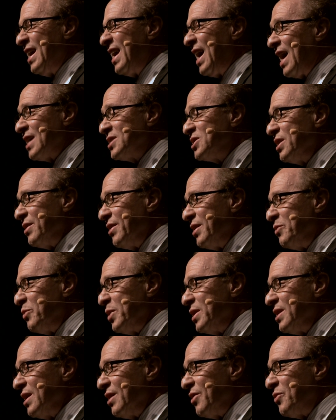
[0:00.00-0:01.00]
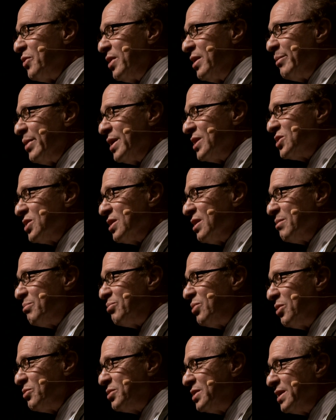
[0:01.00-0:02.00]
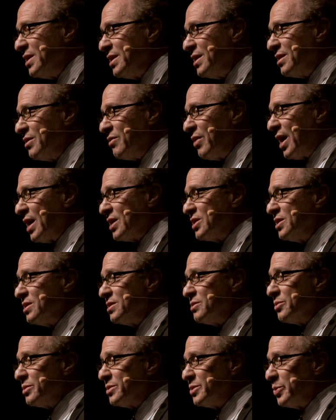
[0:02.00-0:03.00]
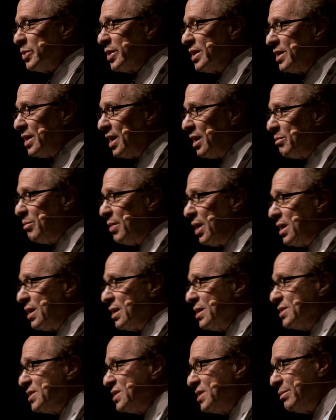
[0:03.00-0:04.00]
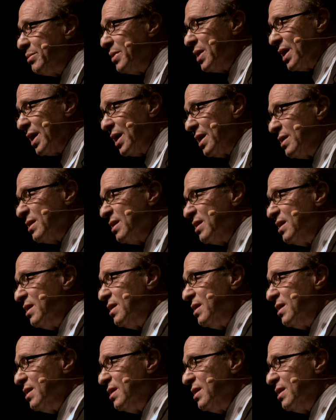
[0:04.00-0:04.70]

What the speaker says: Actually, they're written in three-dimensional protein interactions, which we can now model and simulate.